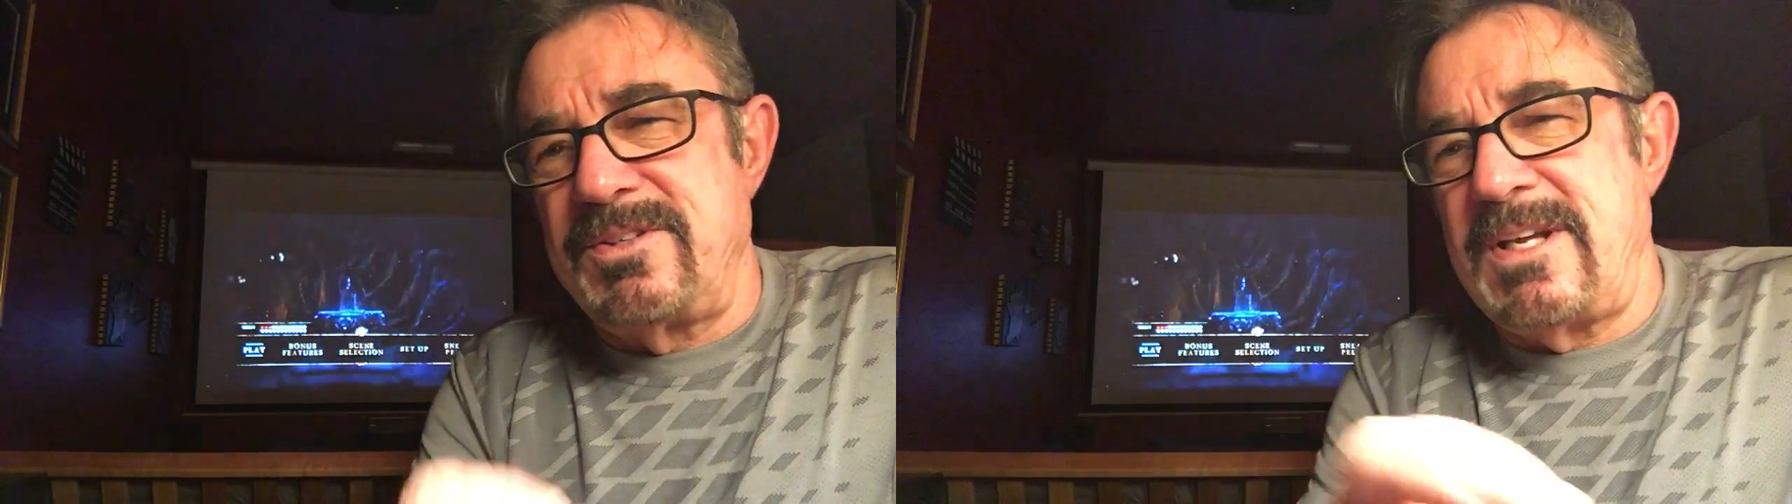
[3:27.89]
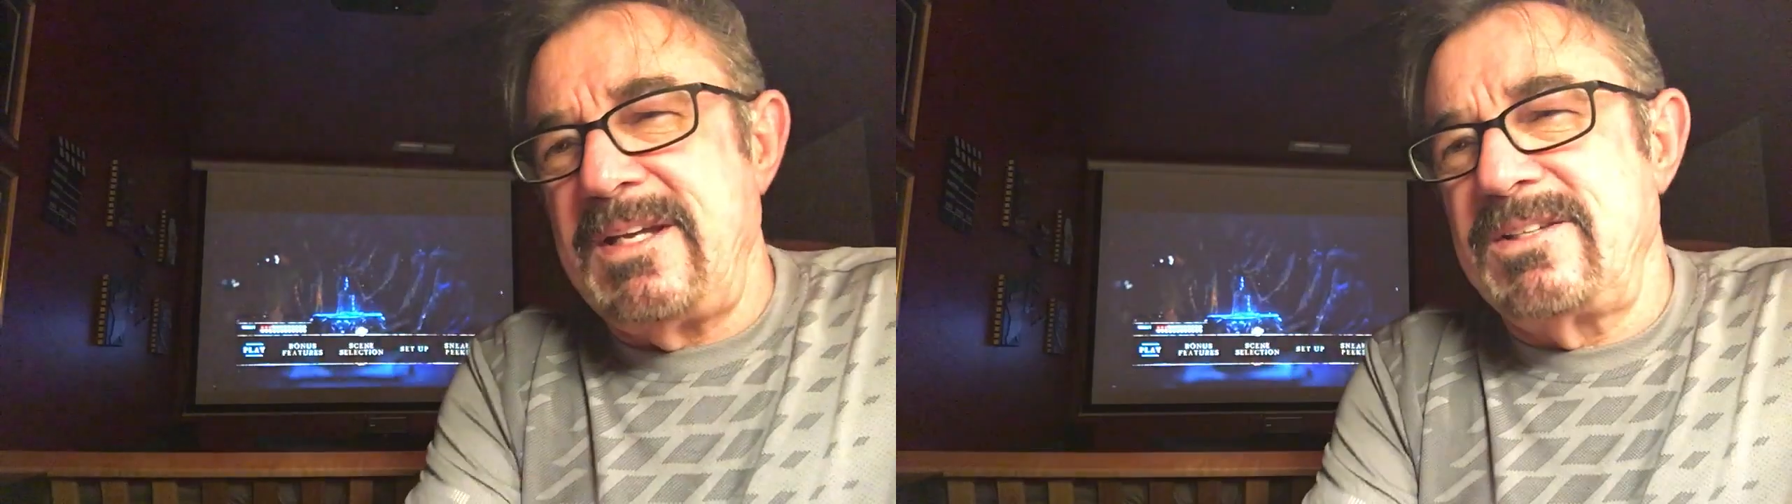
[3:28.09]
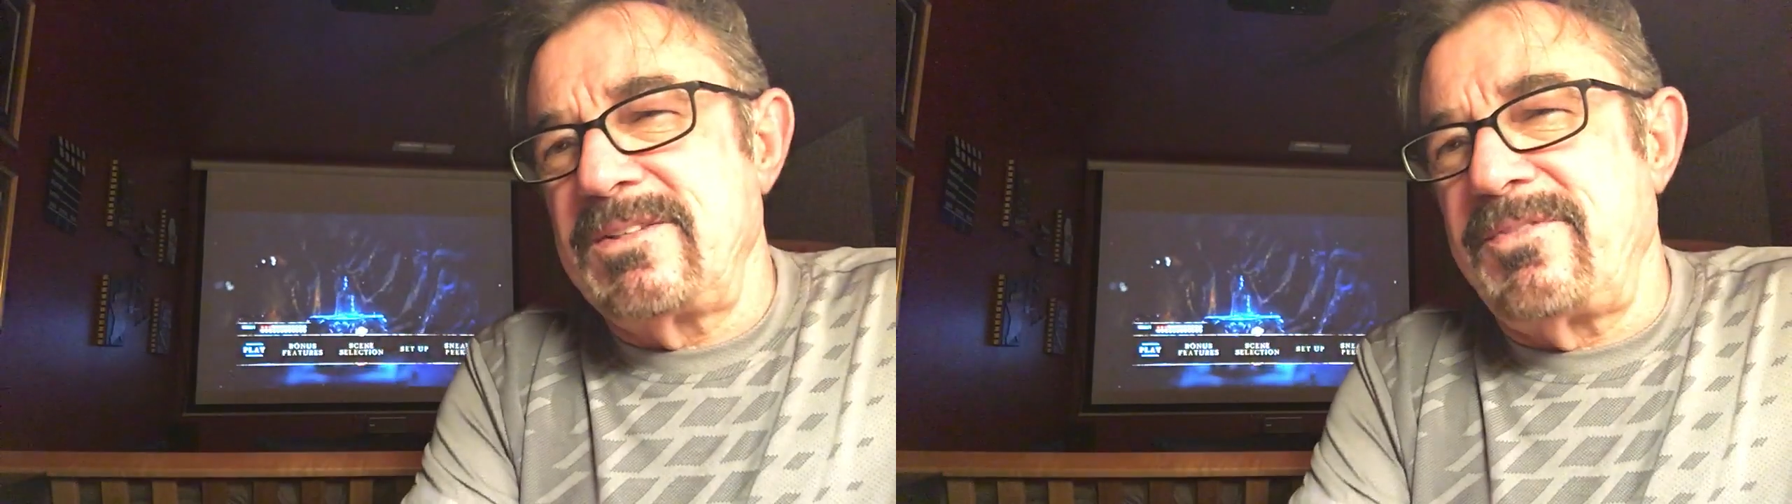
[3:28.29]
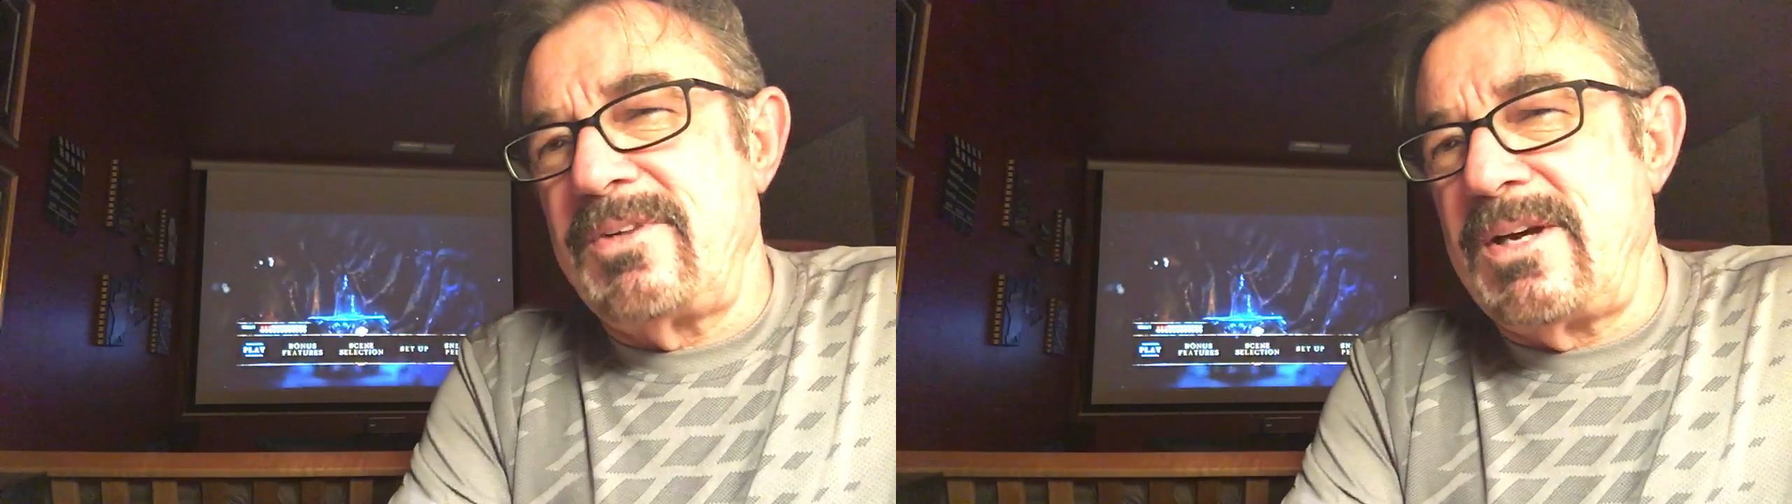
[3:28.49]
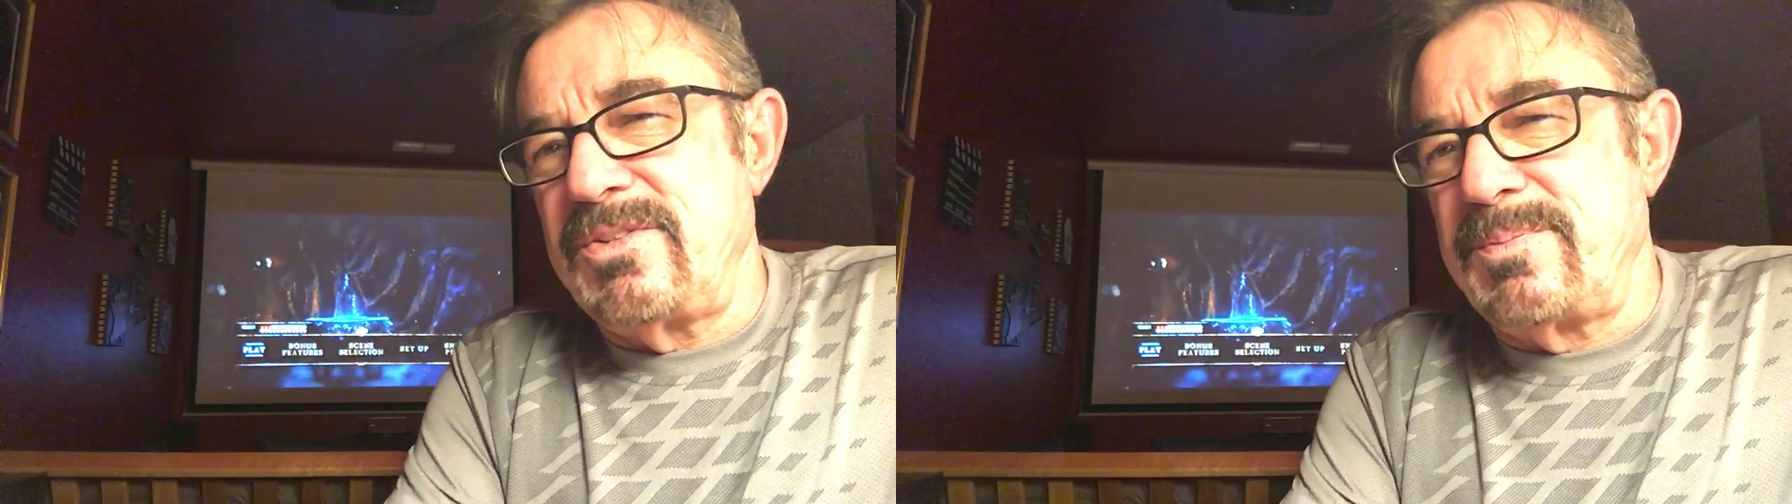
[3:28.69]
takes the
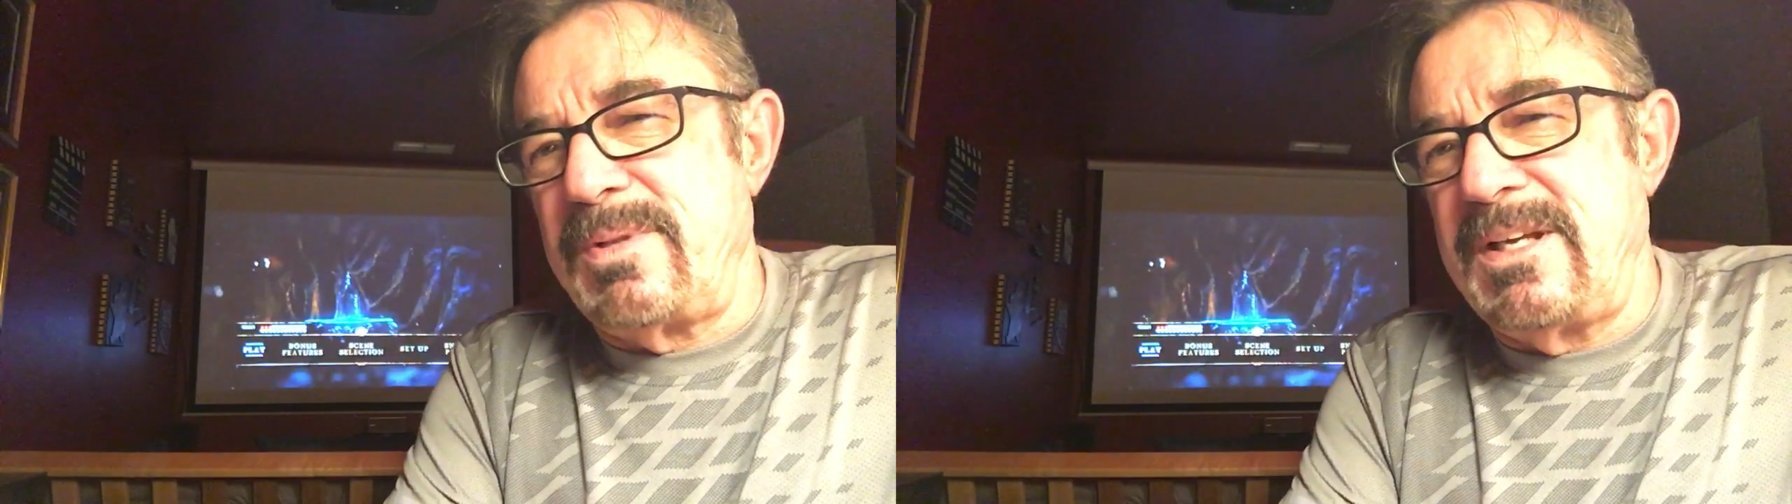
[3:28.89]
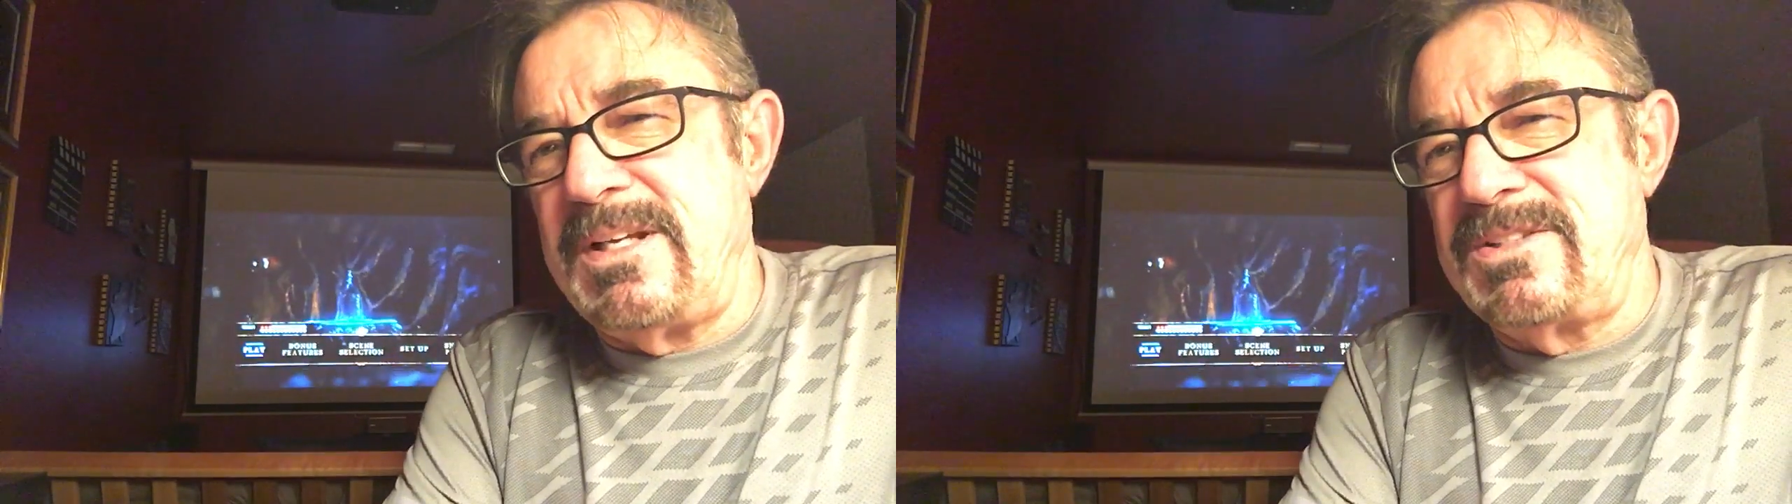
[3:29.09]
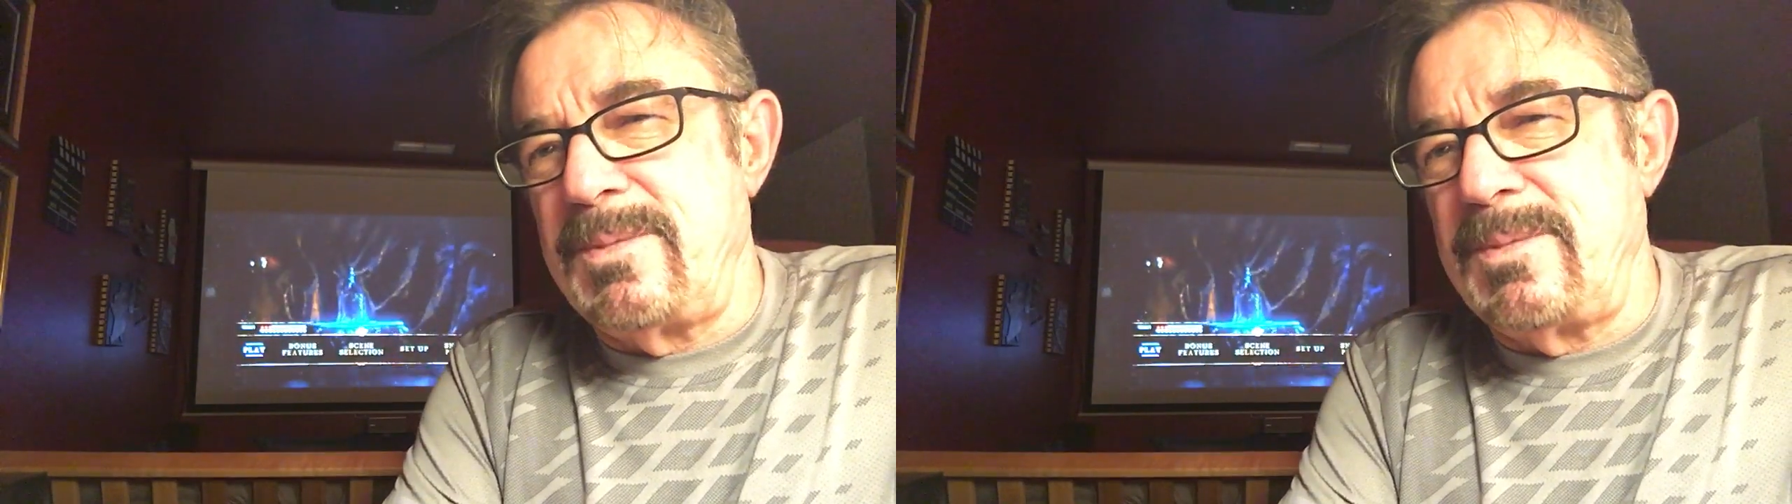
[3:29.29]
father's place.